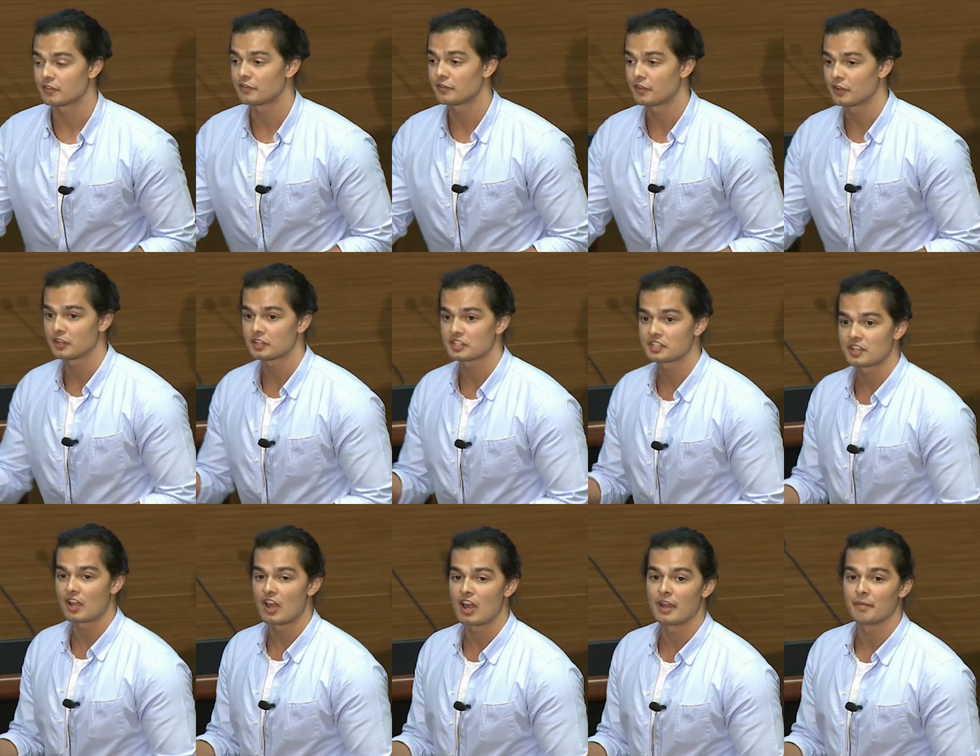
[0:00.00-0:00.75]
the first
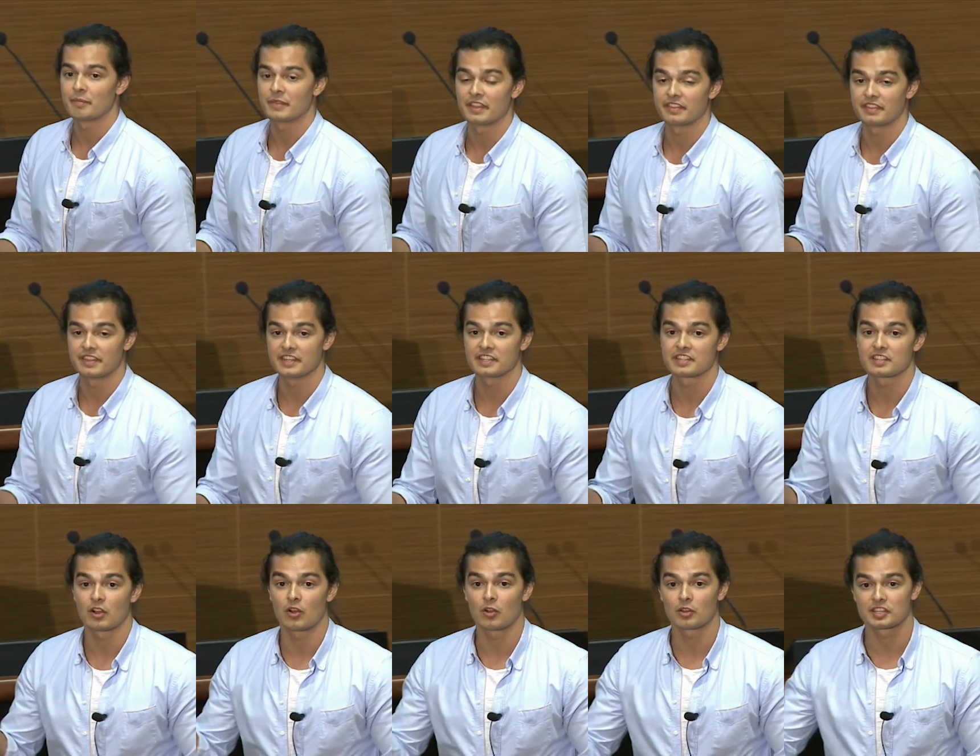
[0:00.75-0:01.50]
time that
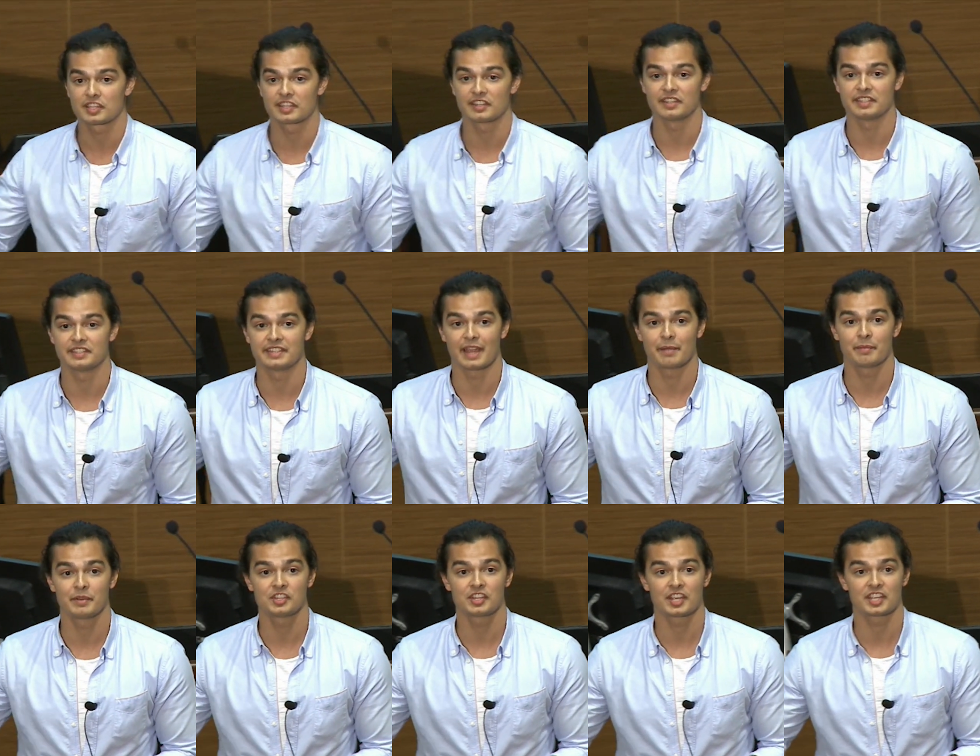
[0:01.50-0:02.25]
this oxidant
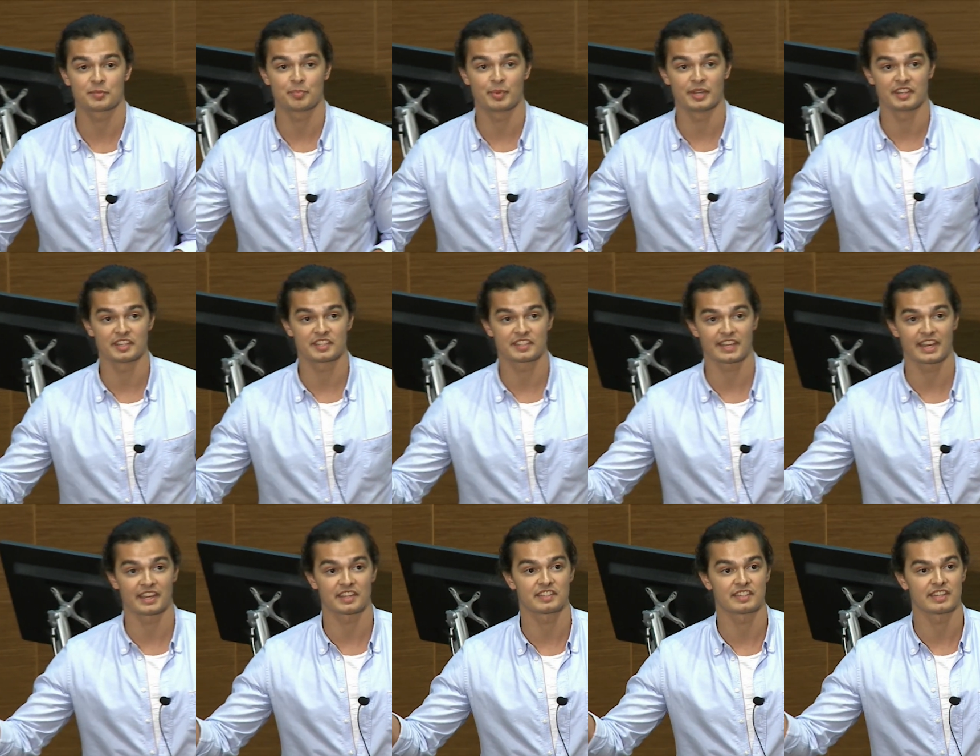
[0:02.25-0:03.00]
damage has been
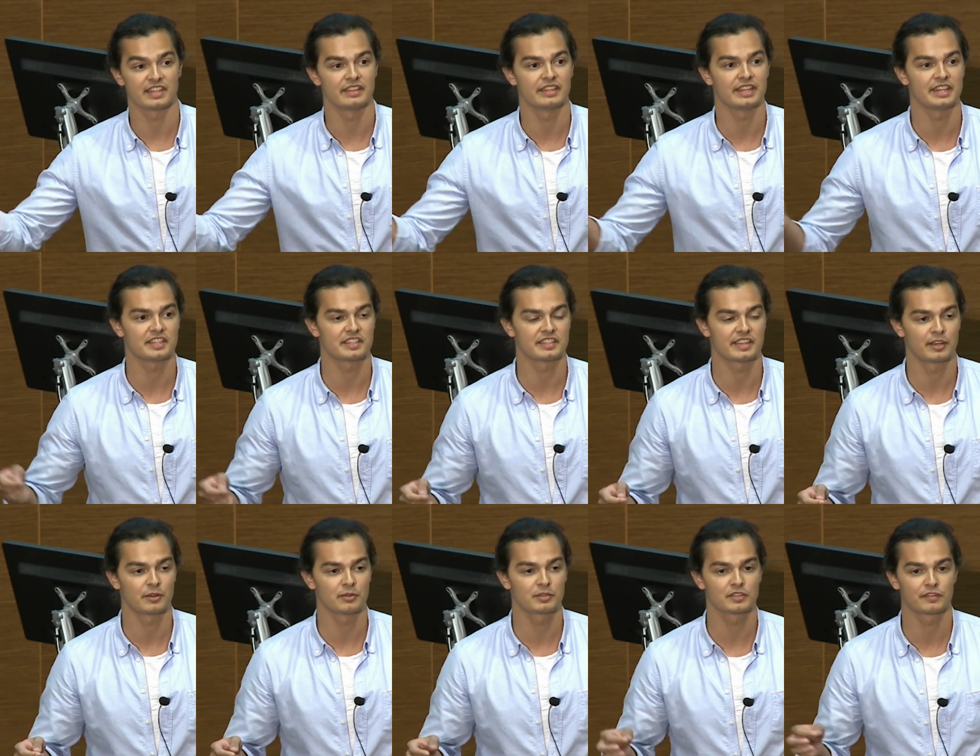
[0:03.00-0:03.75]
assessed in these
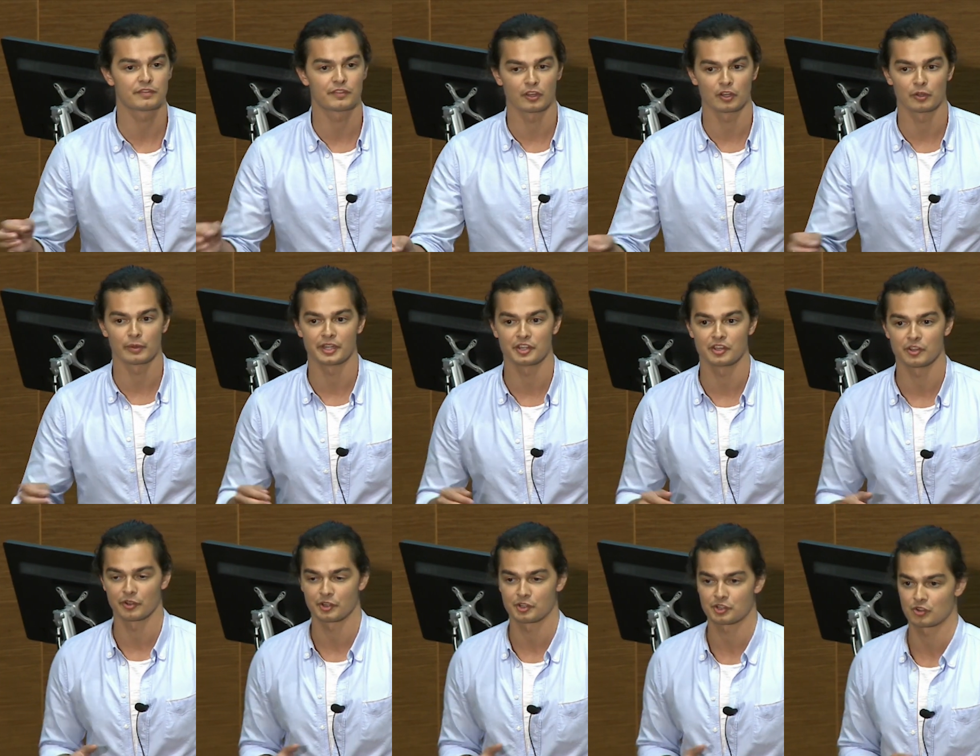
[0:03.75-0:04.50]
cells following
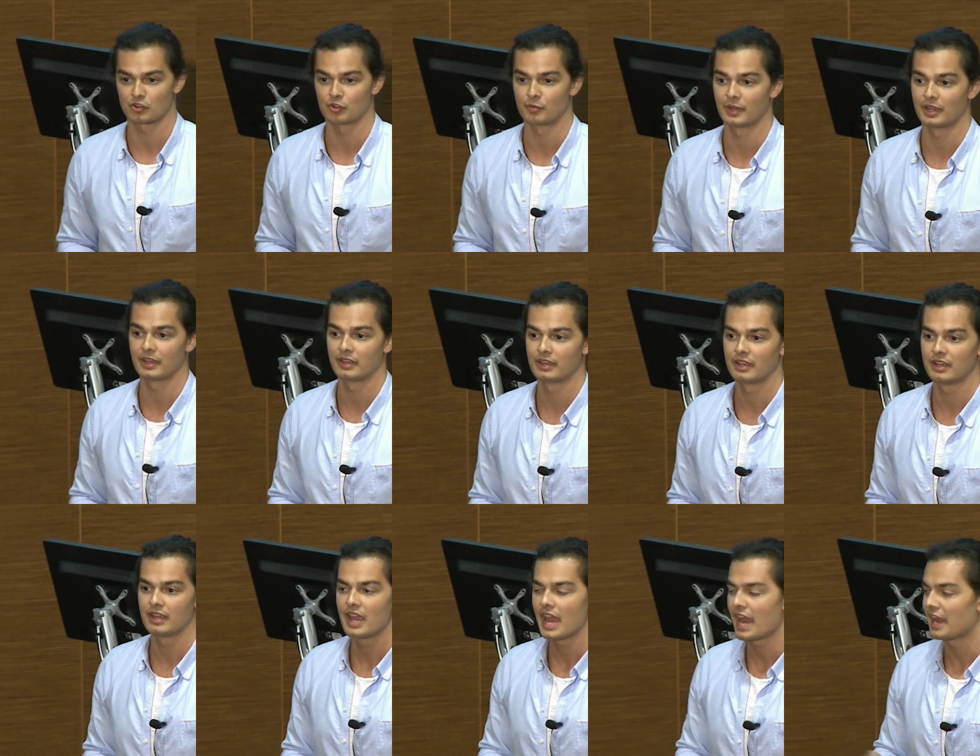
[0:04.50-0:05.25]
neurotrauma.
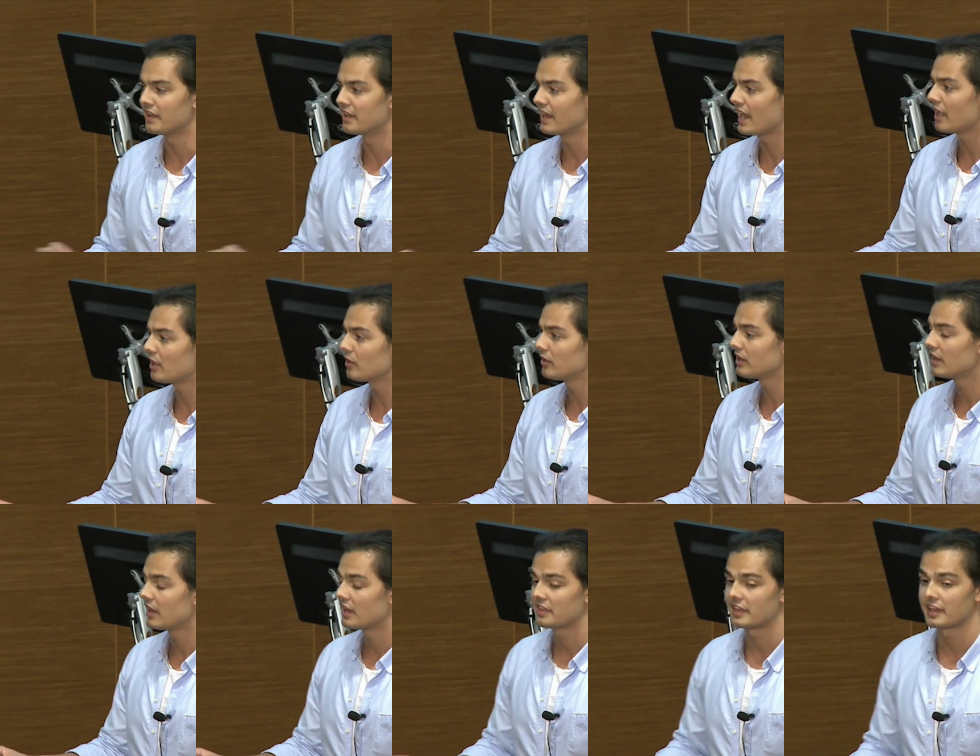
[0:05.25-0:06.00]
And
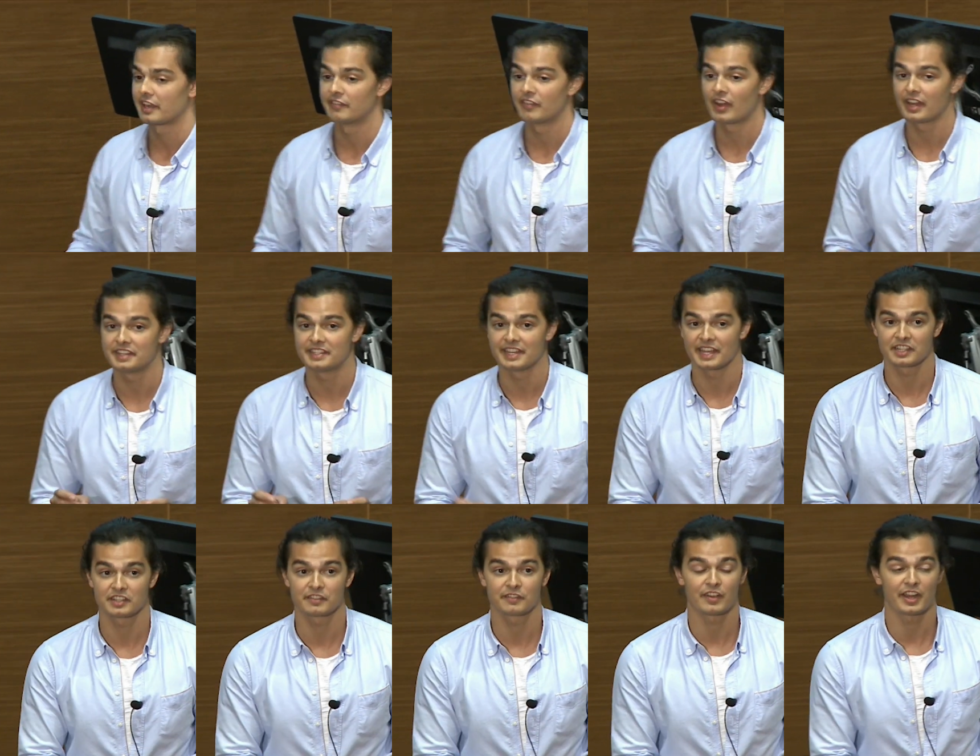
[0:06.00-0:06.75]
now that I've
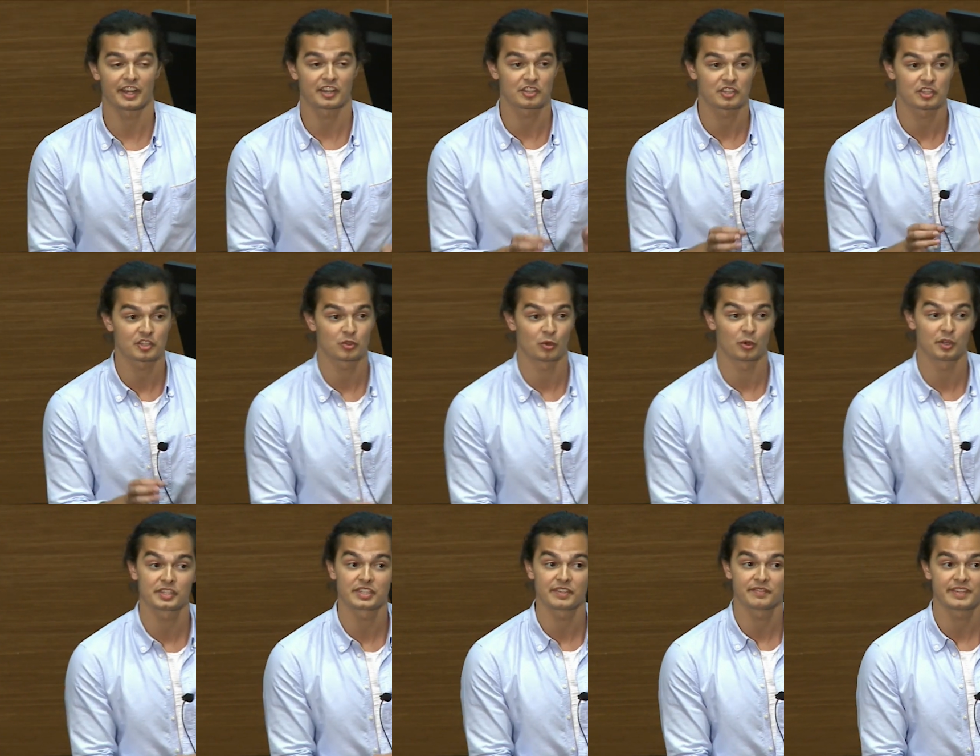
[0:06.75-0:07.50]
identified a
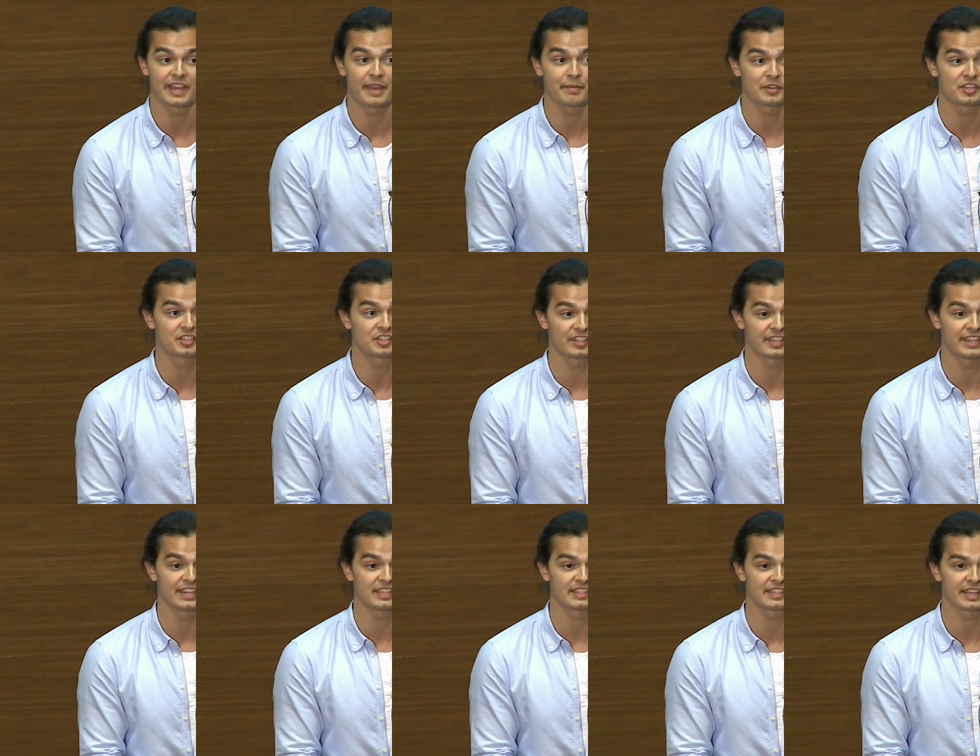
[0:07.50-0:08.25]
source of damage to
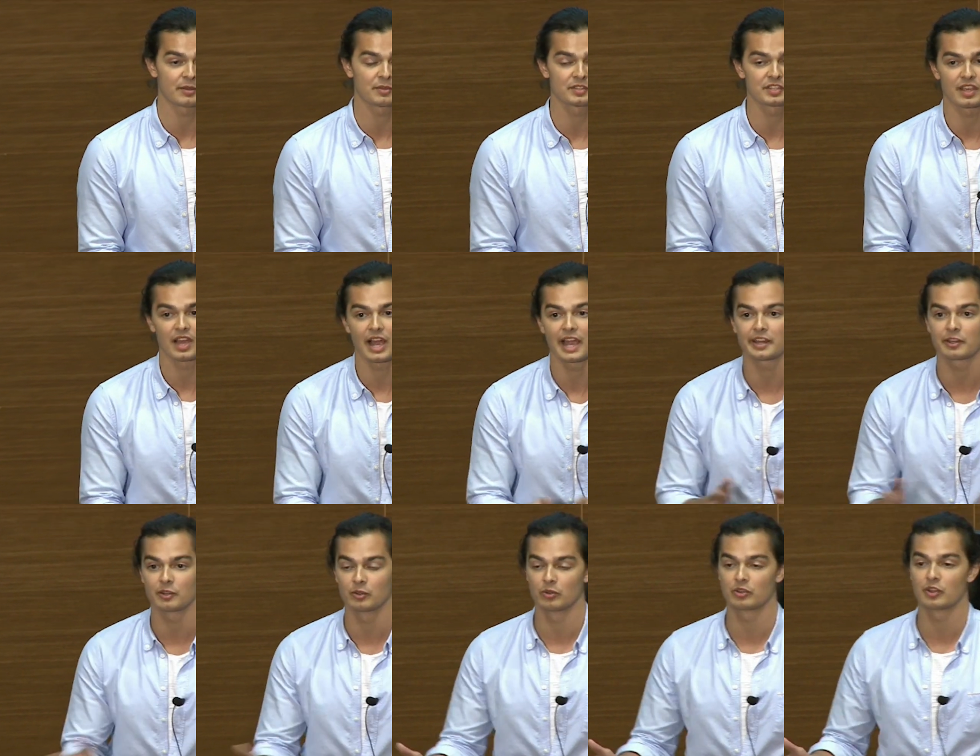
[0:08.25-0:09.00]
these cells, I
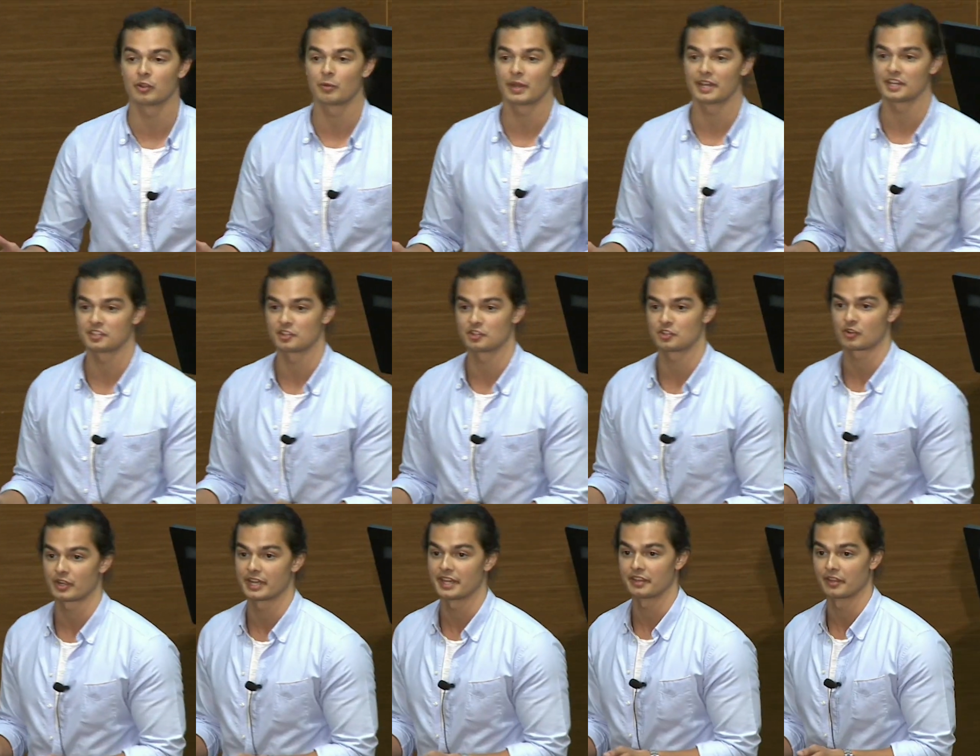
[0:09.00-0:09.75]
can look at ways to
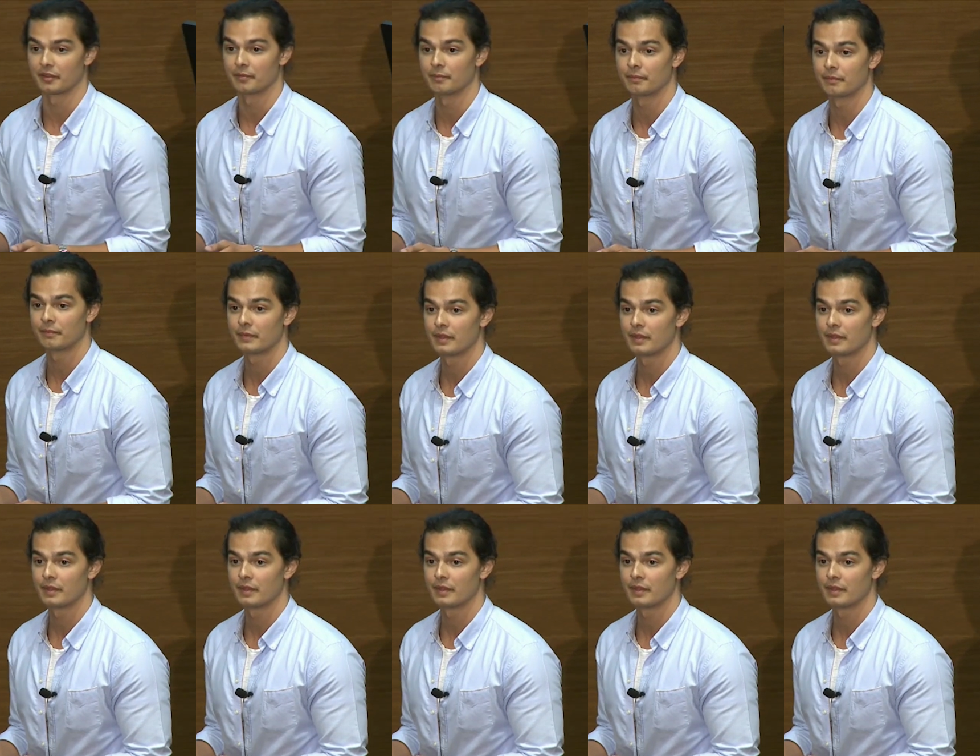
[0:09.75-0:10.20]
treat them.